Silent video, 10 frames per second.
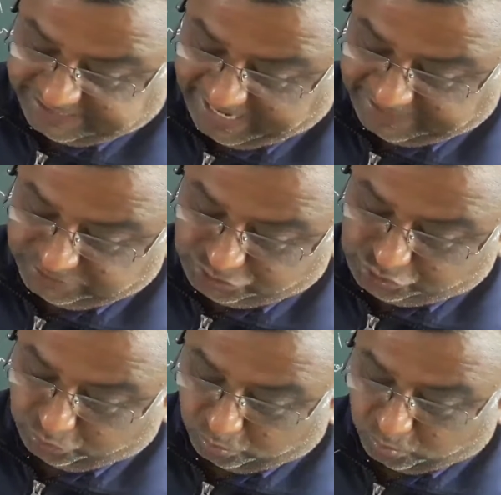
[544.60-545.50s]
can
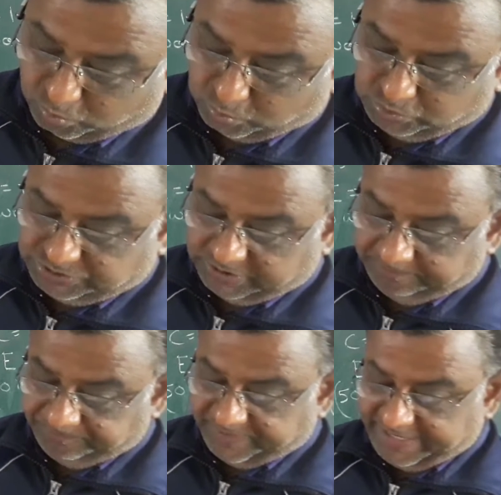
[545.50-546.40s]
choose
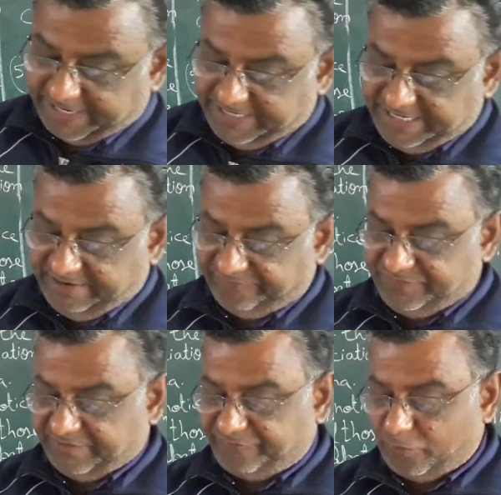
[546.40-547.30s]
any
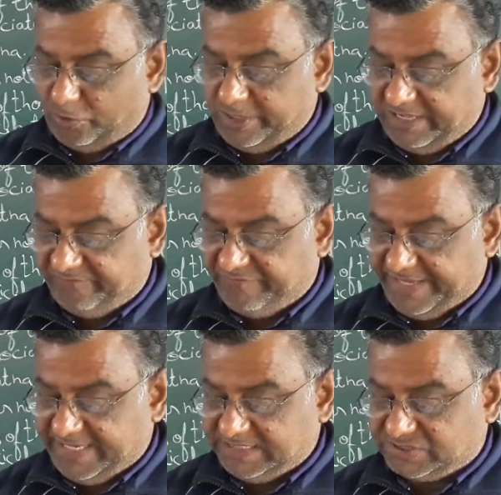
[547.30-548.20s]
of the following
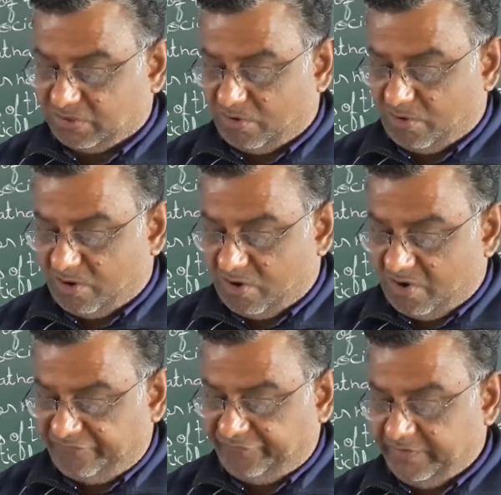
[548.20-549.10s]
ways
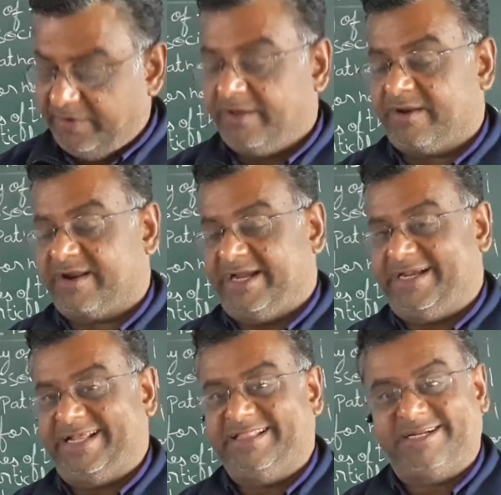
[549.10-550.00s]
of
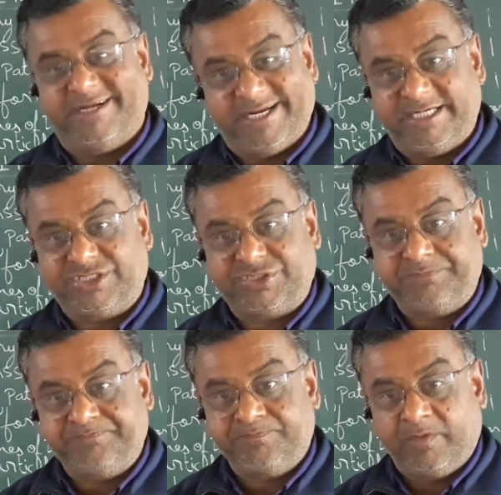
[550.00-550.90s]
writing the
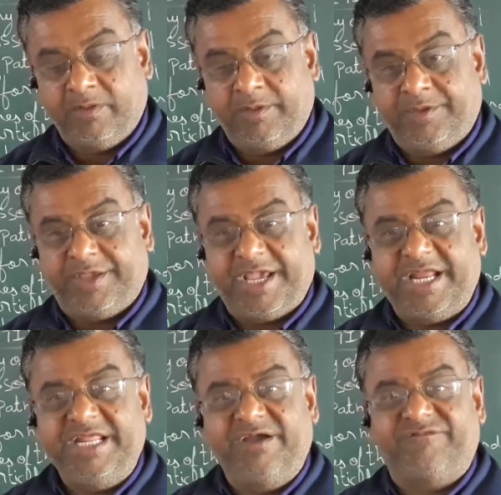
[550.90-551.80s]
dates.
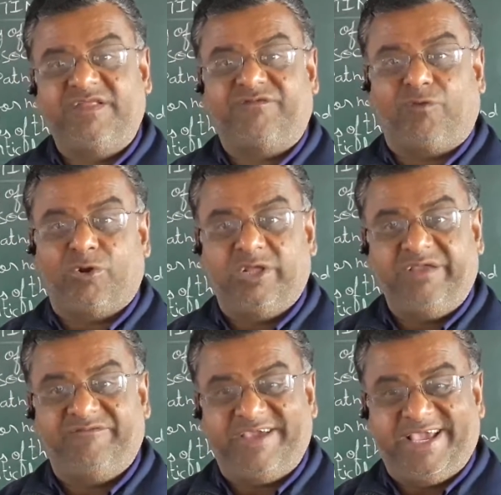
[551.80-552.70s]
Any of the
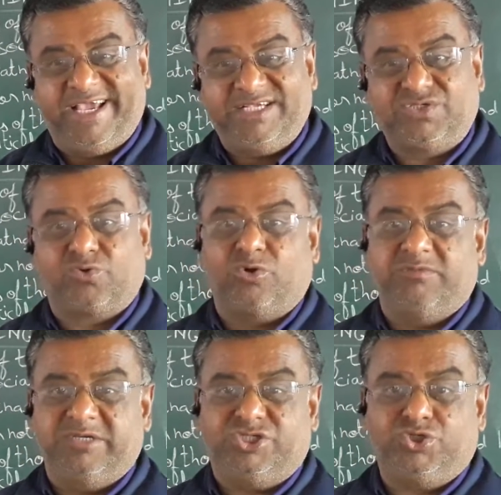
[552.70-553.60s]
following ways
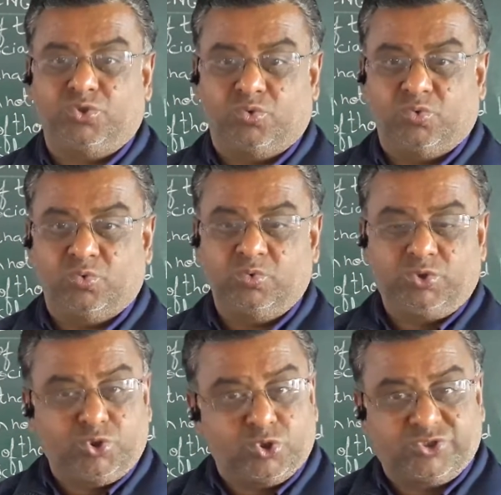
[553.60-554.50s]
could be
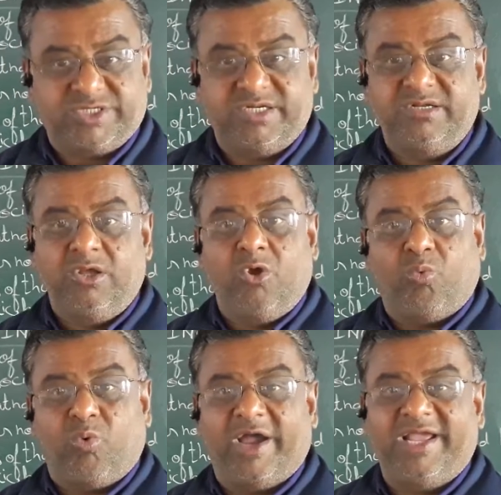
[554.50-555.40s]

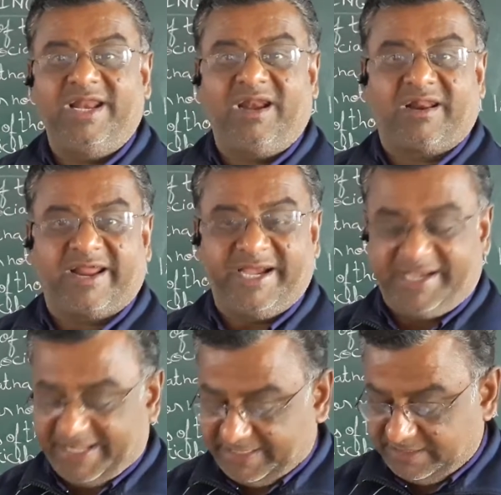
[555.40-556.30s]
chosen while
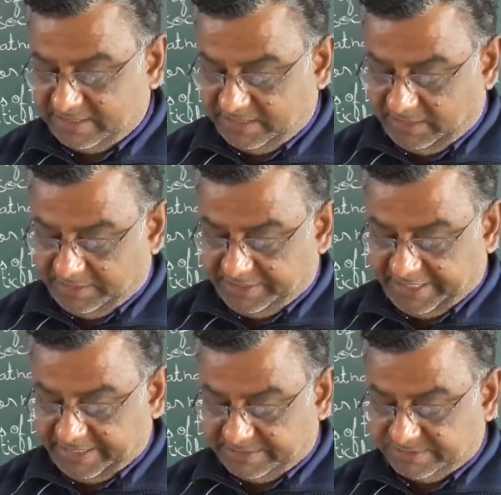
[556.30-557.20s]
writing the
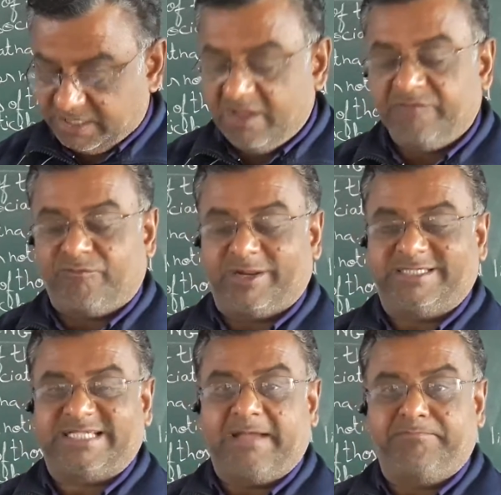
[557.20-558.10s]
date. For
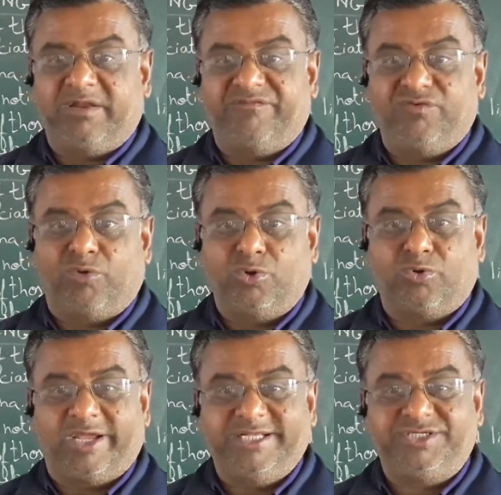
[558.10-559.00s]
example, if you want to
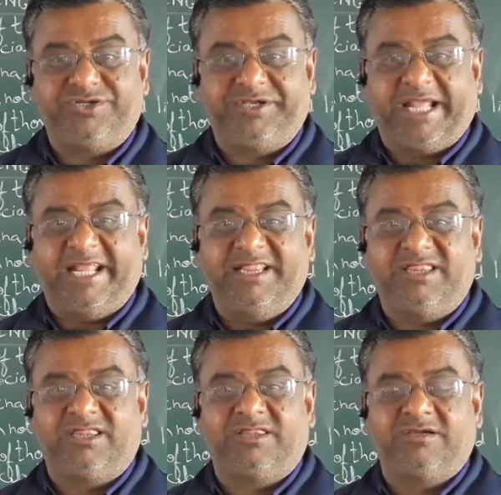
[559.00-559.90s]
write
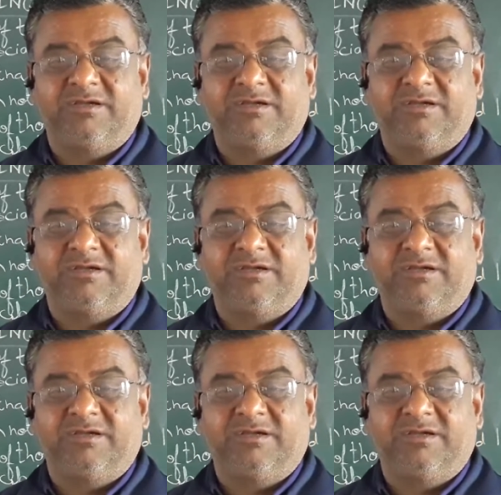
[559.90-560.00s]
10th